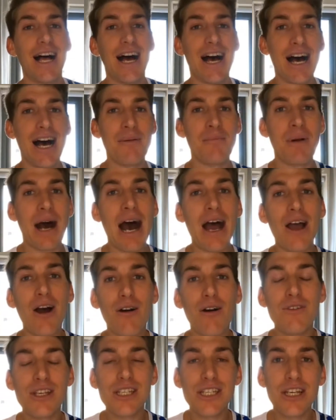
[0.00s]
I
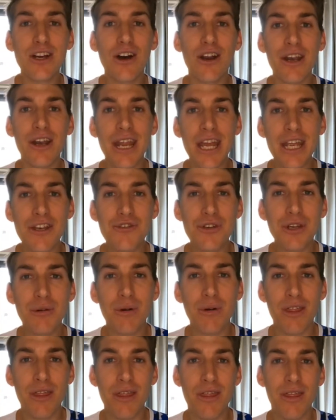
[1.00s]
obviously got an entry
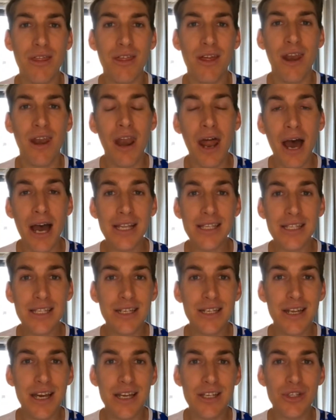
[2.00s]
with
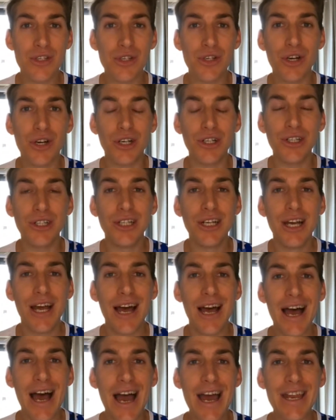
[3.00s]
19 days to go,
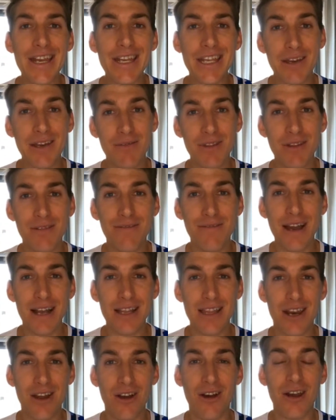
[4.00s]
and given the
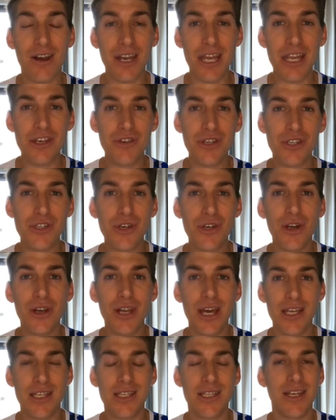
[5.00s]
fact that I got an entry so
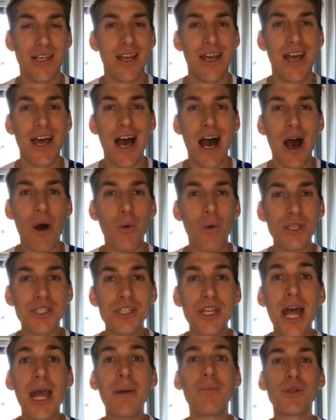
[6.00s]
late, I
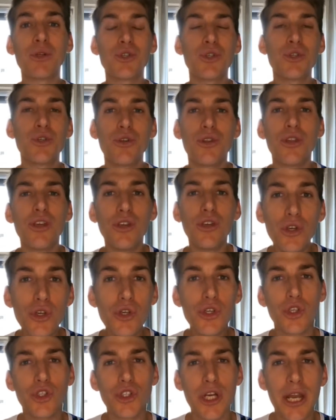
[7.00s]
wasn't able to do the
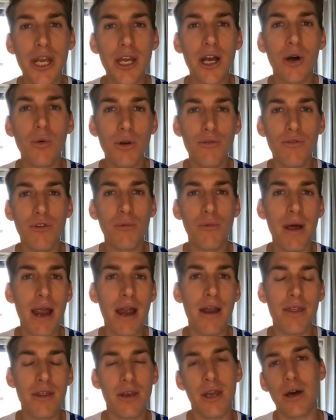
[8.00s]
usual training I would for a
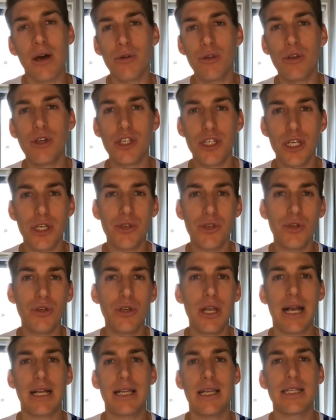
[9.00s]
marathon. I'd usually do,
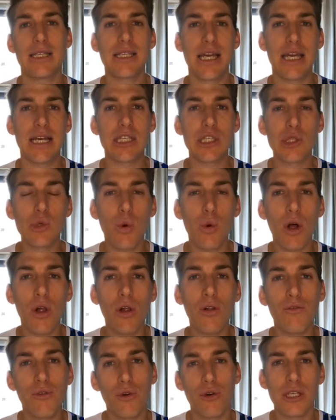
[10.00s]
like, let's say a
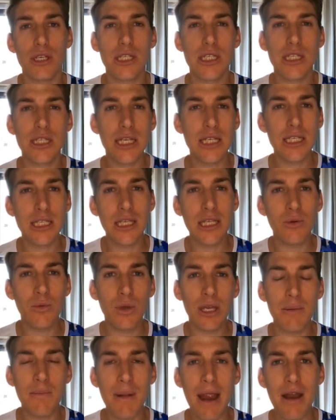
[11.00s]
12 or a
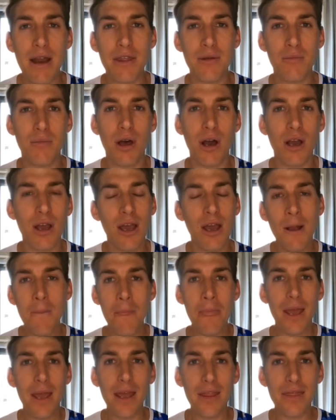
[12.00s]
16-week marathon block.
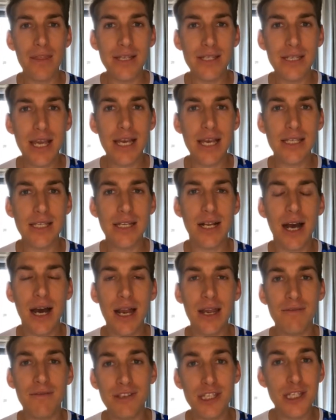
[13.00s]
In this case, it
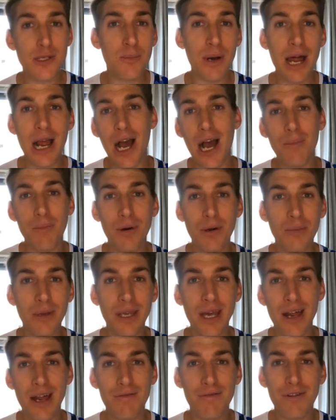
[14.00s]
kind of sprung up on
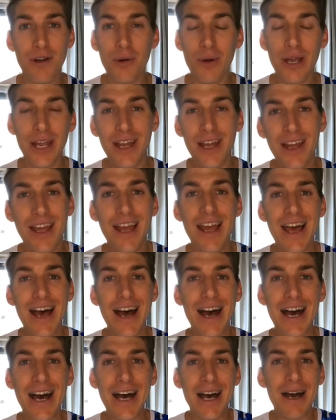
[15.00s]
me out of nowhere.
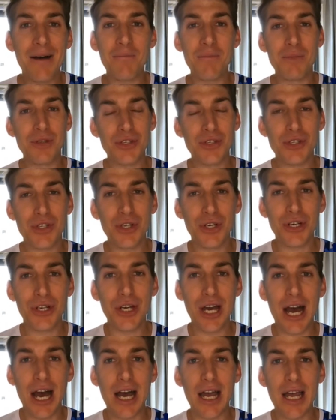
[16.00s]

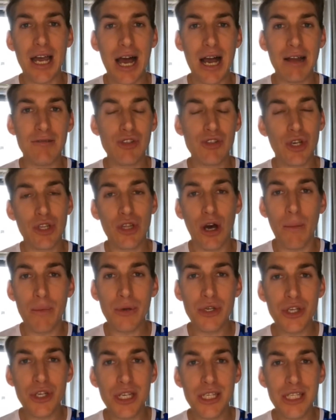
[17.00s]
So I took the
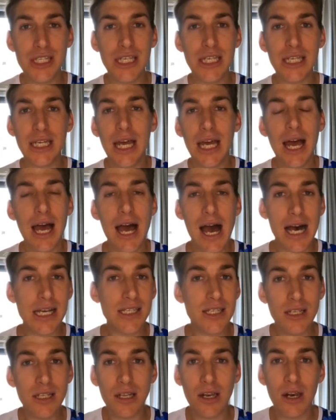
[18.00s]
opportunity,
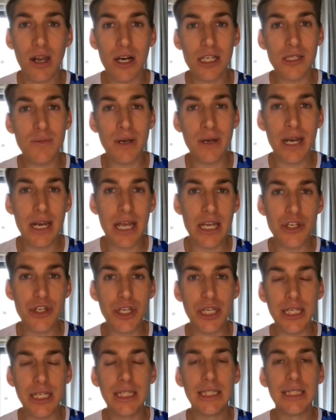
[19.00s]
hustled the last minute
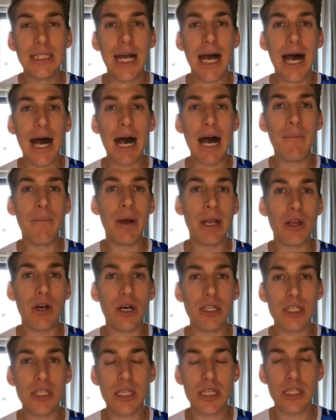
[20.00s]
entry, and
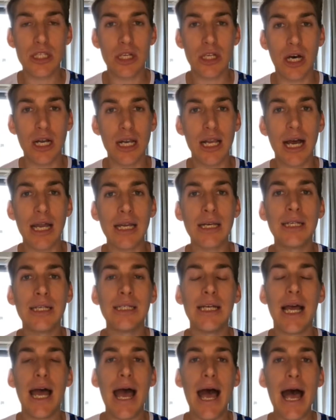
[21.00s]
got to the start line.
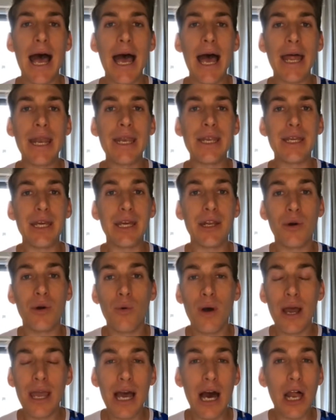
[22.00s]
And in a
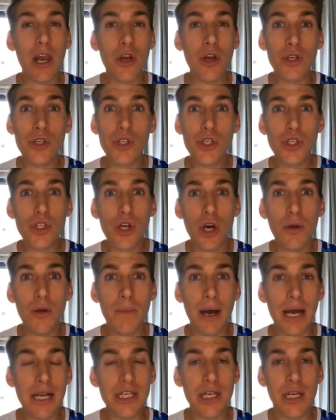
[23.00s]
way, I learned so
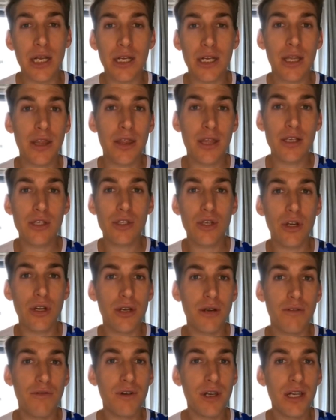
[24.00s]
much, and I did things so
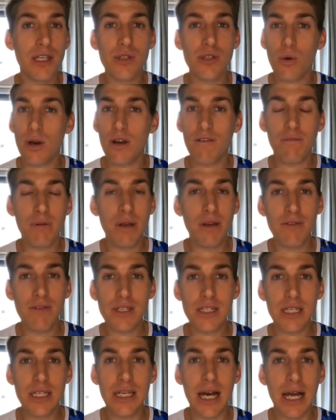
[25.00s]
differently to what I've
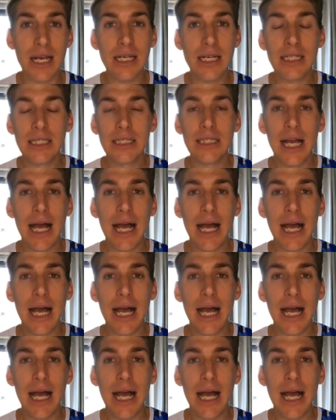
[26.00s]
previously done.